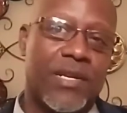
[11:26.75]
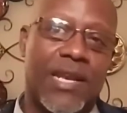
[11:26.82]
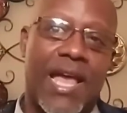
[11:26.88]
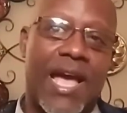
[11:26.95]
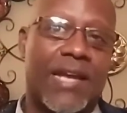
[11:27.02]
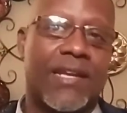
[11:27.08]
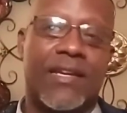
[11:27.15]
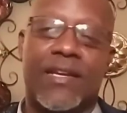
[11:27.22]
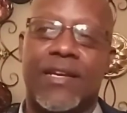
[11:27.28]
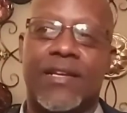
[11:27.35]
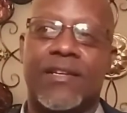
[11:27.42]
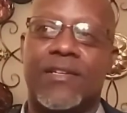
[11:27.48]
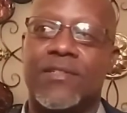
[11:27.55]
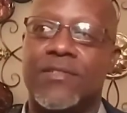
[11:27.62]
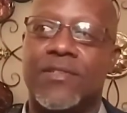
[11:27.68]
lacking in
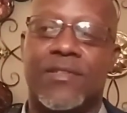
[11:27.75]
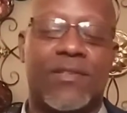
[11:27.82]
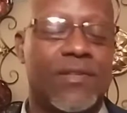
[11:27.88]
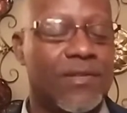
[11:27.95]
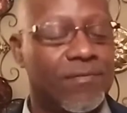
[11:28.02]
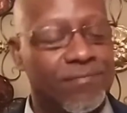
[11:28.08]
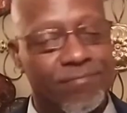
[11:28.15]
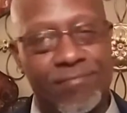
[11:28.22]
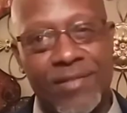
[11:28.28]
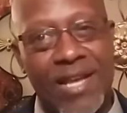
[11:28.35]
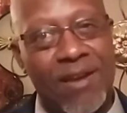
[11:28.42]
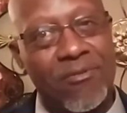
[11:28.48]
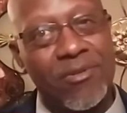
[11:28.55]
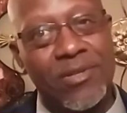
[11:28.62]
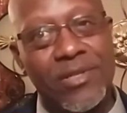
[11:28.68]
is
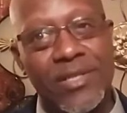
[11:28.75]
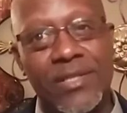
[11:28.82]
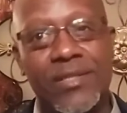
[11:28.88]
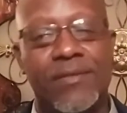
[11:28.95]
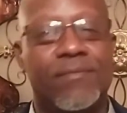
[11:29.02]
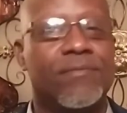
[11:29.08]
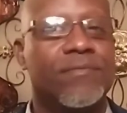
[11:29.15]
not really